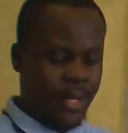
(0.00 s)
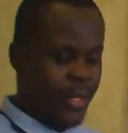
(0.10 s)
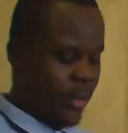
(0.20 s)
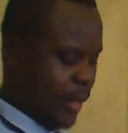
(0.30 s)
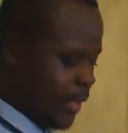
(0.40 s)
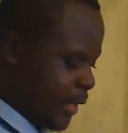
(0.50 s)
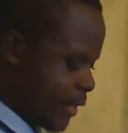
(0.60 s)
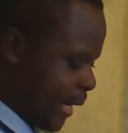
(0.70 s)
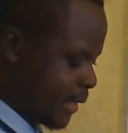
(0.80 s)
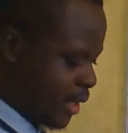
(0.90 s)
The question is
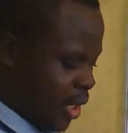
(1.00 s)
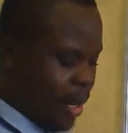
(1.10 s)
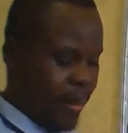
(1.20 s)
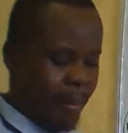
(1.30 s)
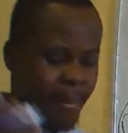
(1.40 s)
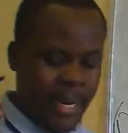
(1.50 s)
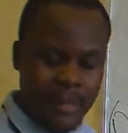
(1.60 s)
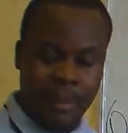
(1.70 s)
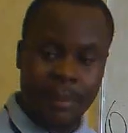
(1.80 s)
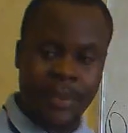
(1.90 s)
that
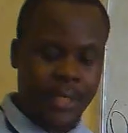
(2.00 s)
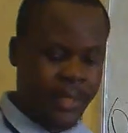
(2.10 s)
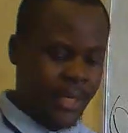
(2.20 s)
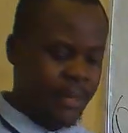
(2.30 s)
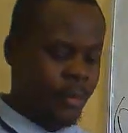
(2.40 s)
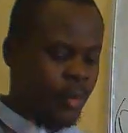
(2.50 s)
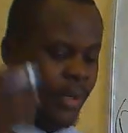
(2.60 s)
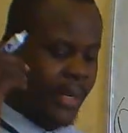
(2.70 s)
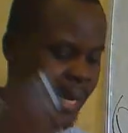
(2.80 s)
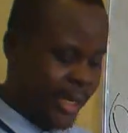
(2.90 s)
maximum distance
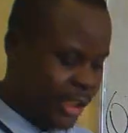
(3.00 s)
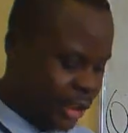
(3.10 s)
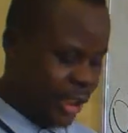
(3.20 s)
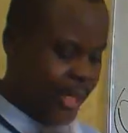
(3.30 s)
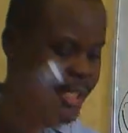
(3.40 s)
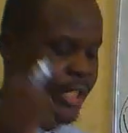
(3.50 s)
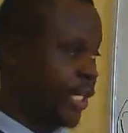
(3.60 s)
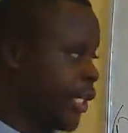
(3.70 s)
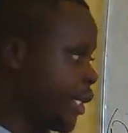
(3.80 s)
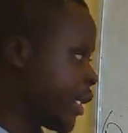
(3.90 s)
between h and
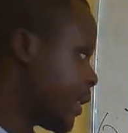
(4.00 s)
g.